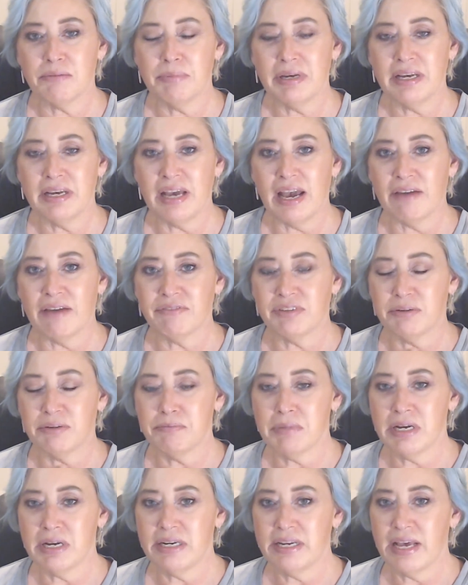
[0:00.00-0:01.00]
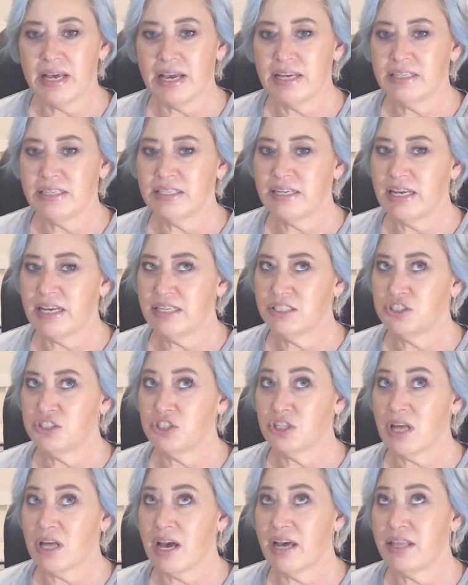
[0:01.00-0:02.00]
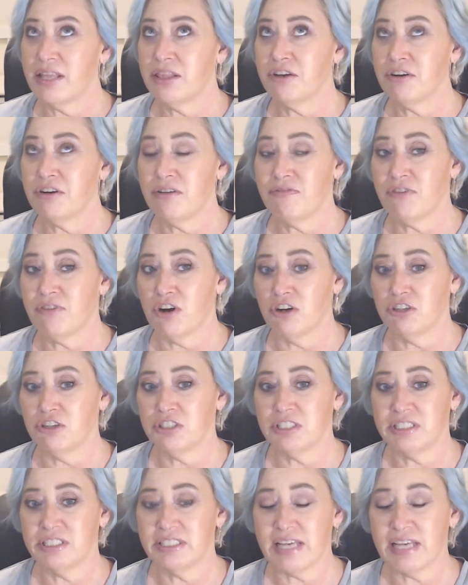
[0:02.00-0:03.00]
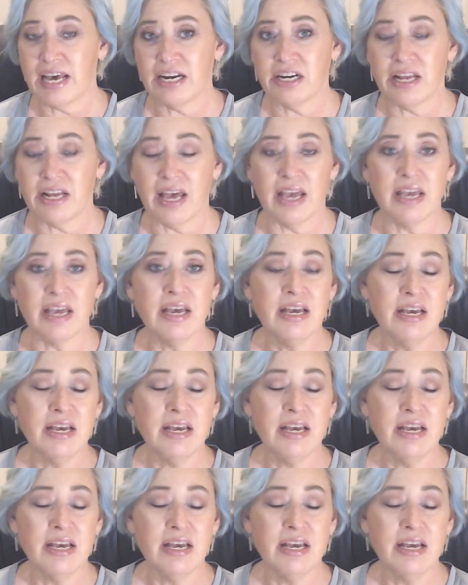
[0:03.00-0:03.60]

after Monday. Today's July thirty-first, Saturday.